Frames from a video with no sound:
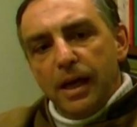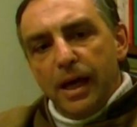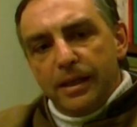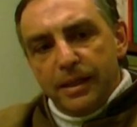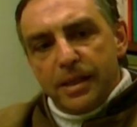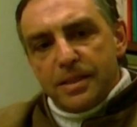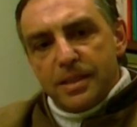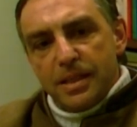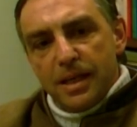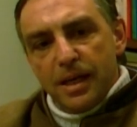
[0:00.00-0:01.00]

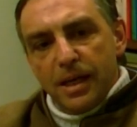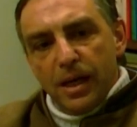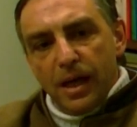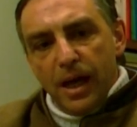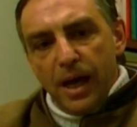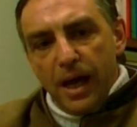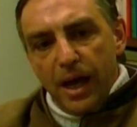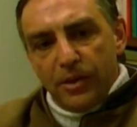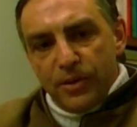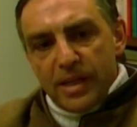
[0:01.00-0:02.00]
ethics
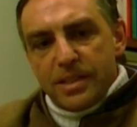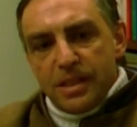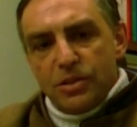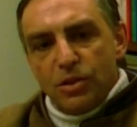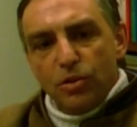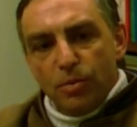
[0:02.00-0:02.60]
addresses